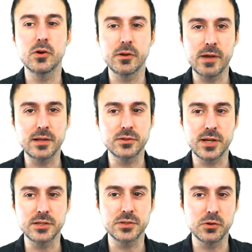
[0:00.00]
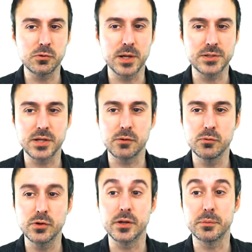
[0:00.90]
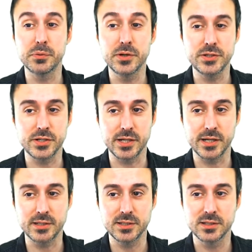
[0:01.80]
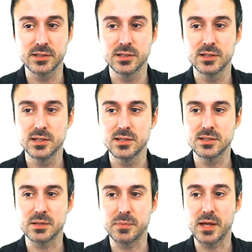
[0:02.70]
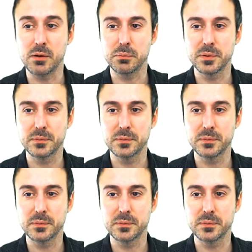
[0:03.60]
direct. Okay, so no question. I would appreciate some help.